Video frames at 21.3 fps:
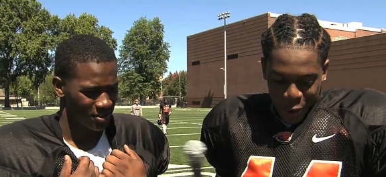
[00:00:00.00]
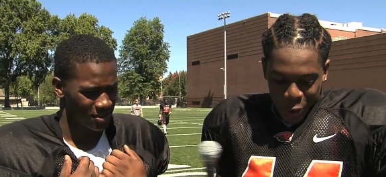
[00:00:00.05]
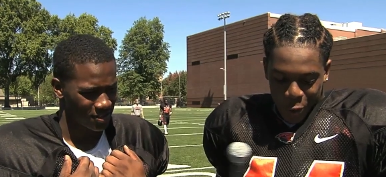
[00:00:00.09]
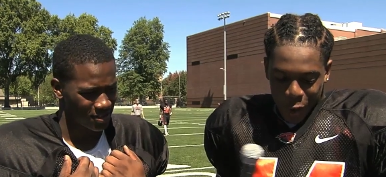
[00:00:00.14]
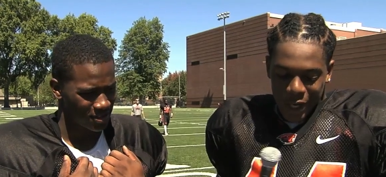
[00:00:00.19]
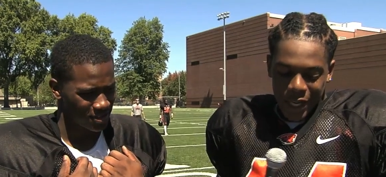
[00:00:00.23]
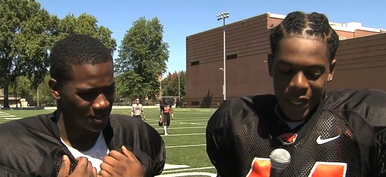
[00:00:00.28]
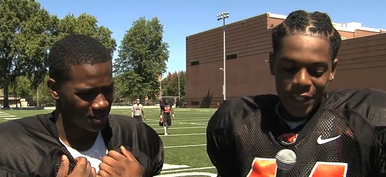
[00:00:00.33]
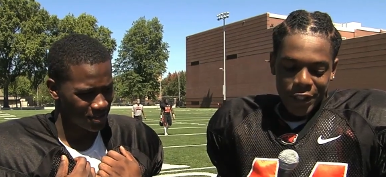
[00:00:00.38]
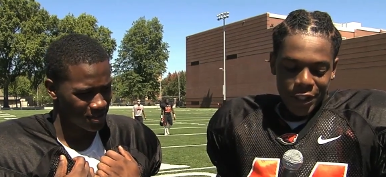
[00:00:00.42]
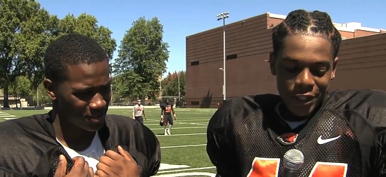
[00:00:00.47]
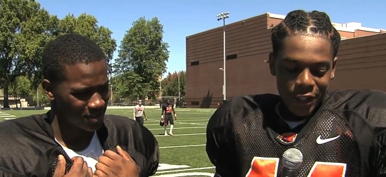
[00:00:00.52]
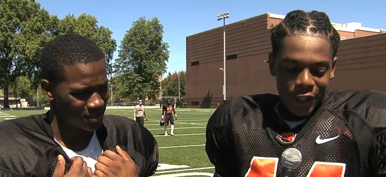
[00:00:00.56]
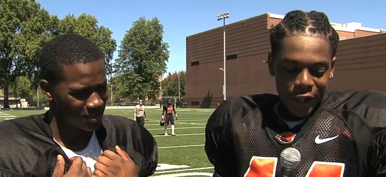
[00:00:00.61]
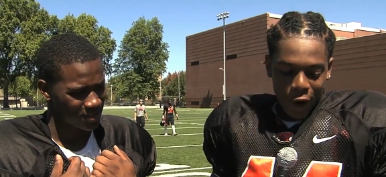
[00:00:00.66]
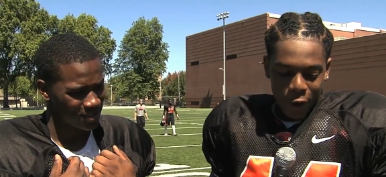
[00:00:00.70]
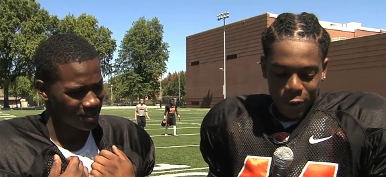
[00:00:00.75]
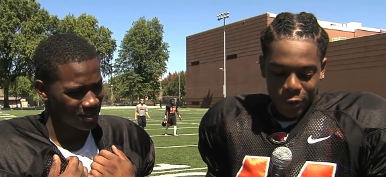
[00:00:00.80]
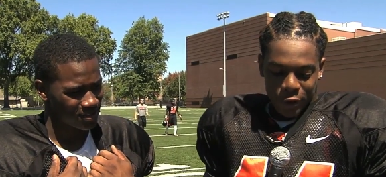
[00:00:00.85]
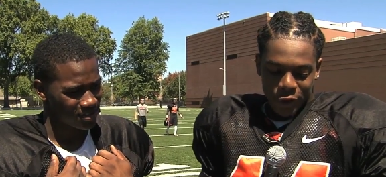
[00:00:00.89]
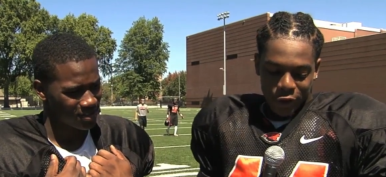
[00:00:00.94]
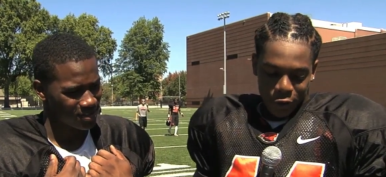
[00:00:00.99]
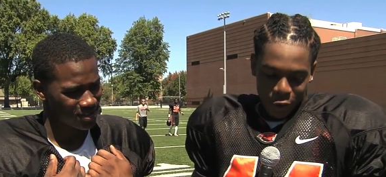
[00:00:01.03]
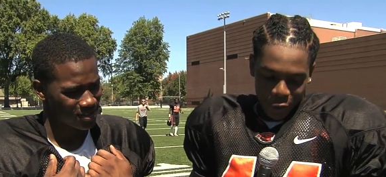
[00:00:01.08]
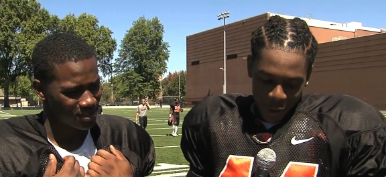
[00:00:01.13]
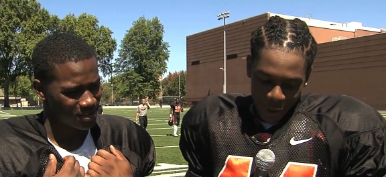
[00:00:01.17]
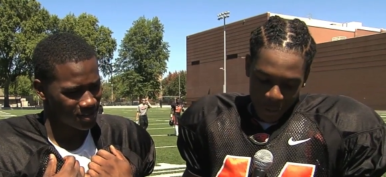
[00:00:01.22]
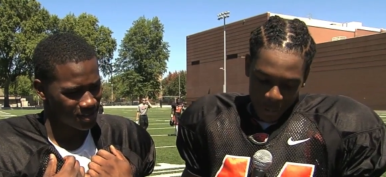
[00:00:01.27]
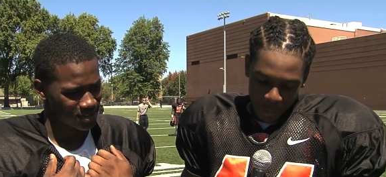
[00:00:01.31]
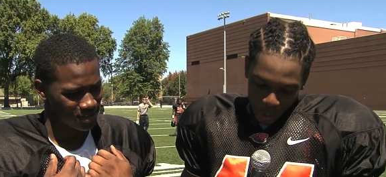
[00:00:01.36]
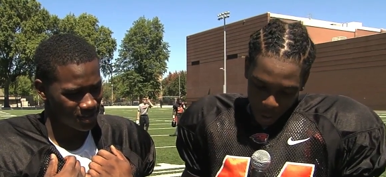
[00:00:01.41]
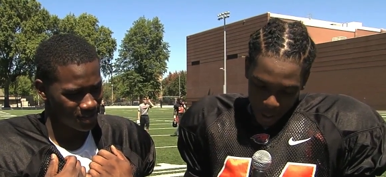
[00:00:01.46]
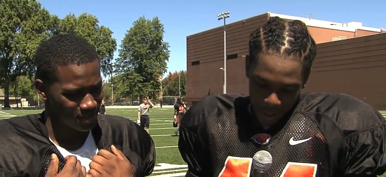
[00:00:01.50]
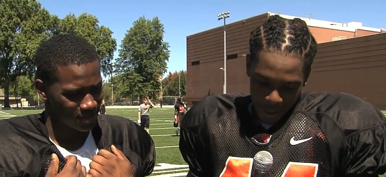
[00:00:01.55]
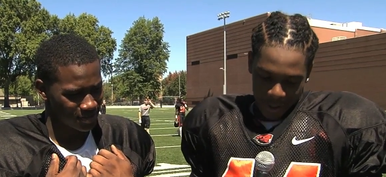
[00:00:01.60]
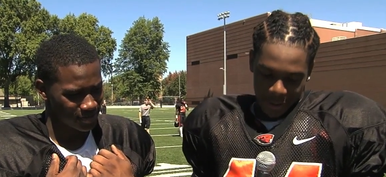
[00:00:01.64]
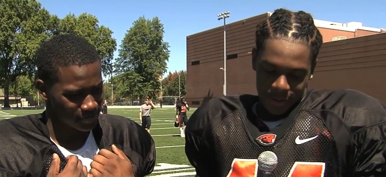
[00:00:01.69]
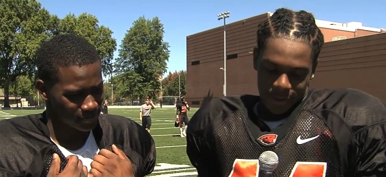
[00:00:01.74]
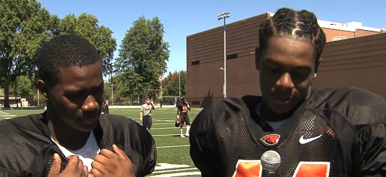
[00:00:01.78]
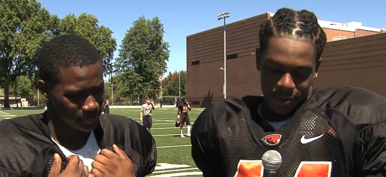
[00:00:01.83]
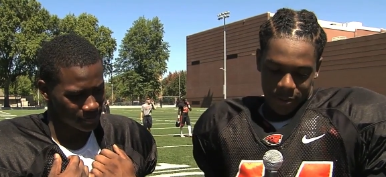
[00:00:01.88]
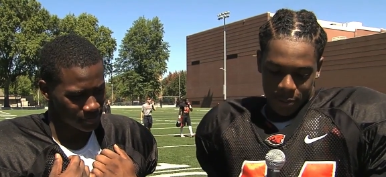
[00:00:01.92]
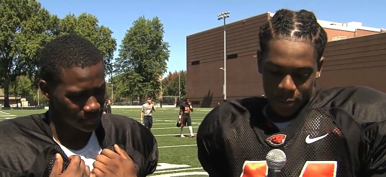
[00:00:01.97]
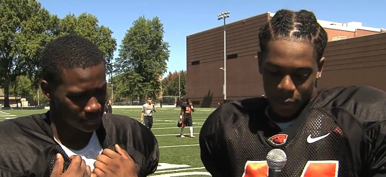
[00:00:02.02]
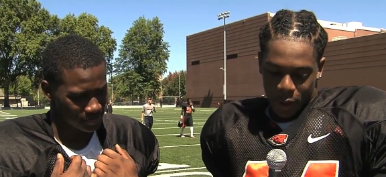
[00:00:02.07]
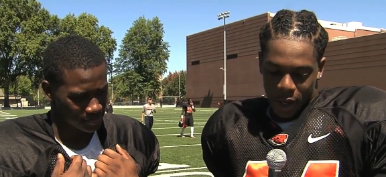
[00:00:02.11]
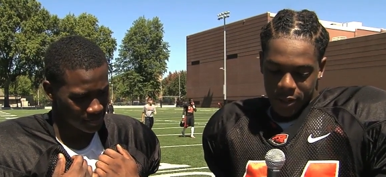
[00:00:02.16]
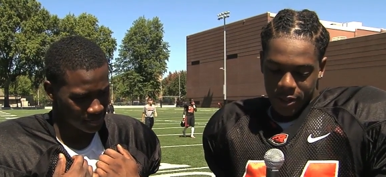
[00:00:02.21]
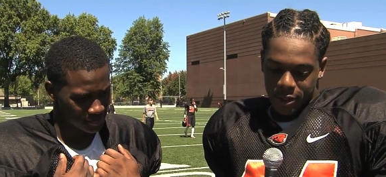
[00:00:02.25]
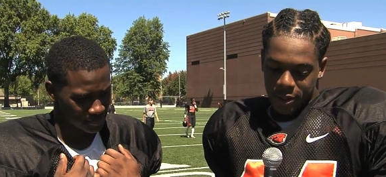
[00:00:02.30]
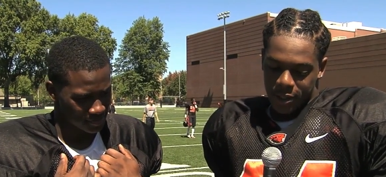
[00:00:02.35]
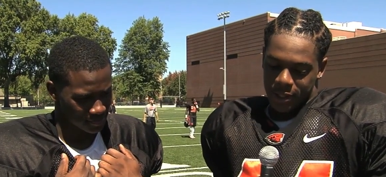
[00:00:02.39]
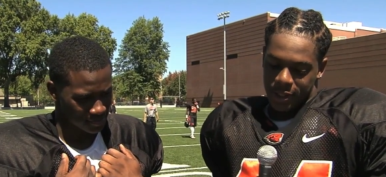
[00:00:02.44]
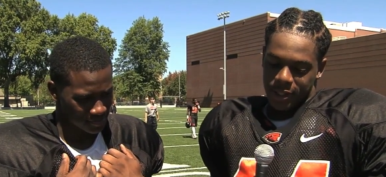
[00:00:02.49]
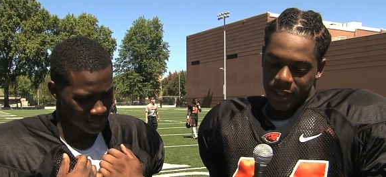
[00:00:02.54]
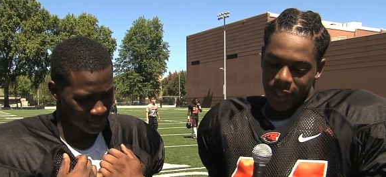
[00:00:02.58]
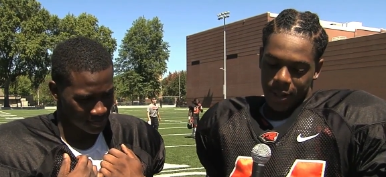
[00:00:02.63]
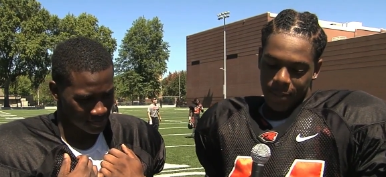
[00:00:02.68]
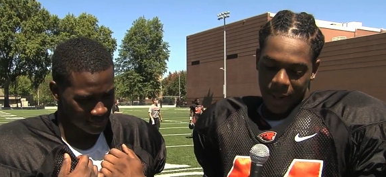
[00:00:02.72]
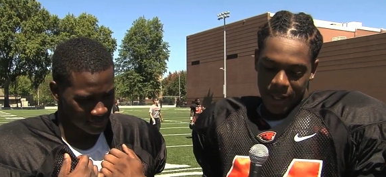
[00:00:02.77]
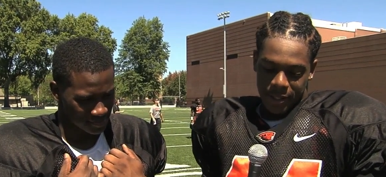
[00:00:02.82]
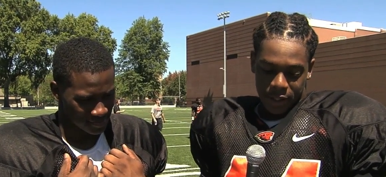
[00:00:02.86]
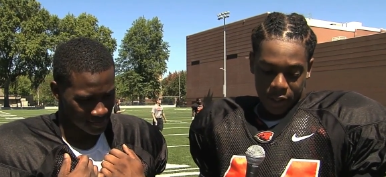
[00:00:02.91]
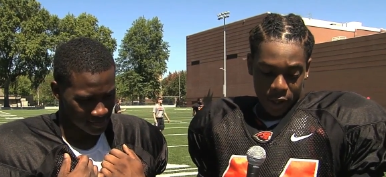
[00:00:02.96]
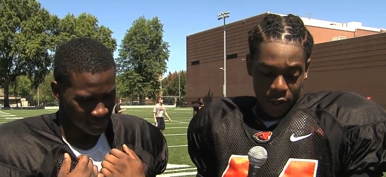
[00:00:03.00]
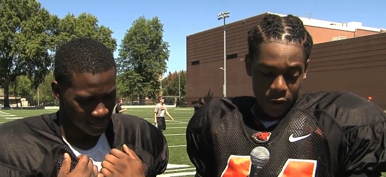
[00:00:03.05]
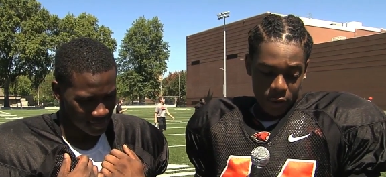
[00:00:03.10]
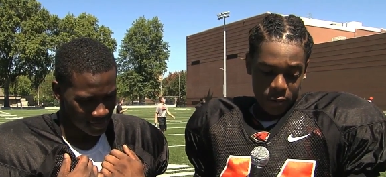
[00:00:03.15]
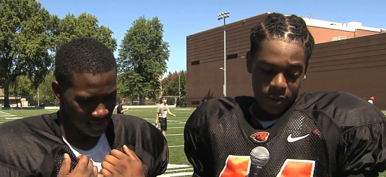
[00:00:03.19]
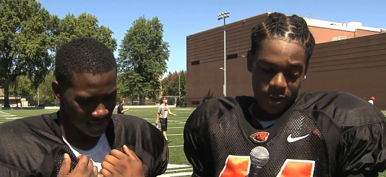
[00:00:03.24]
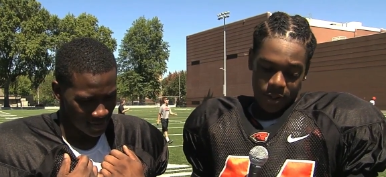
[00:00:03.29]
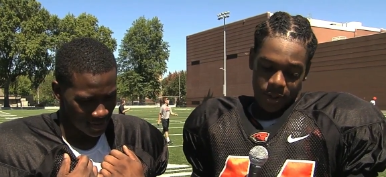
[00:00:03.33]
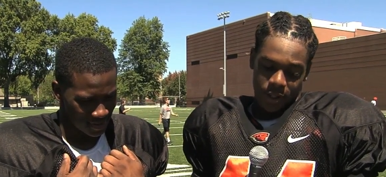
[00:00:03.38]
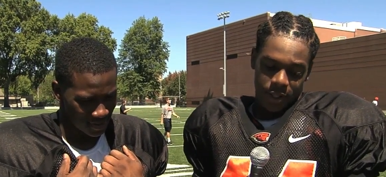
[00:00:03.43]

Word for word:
Speaker 1: What has Coach Trent Bray brought to the team as a coach,